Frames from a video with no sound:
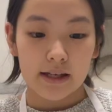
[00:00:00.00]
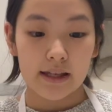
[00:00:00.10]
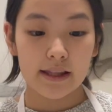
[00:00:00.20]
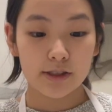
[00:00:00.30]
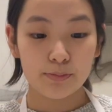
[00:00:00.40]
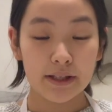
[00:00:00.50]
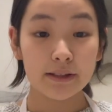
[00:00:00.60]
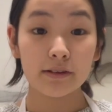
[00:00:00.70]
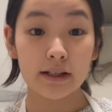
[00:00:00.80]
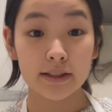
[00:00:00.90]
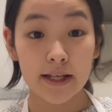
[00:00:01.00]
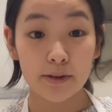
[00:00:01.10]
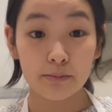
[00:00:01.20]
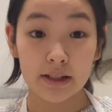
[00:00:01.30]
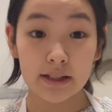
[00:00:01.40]
It has been around
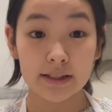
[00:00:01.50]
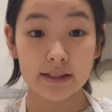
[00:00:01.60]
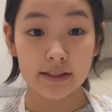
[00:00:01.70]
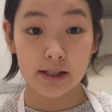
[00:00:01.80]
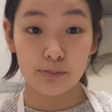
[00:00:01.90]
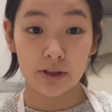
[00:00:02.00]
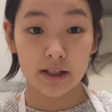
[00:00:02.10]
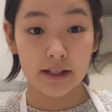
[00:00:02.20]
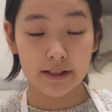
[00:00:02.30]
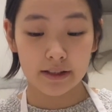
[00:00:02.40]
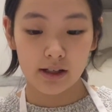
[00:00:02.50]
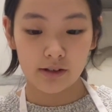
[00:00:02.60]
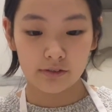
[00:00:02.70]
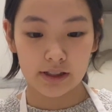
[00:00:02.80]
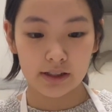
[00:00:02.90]
10 minutes since I put it in the
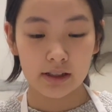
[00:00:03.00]
oven,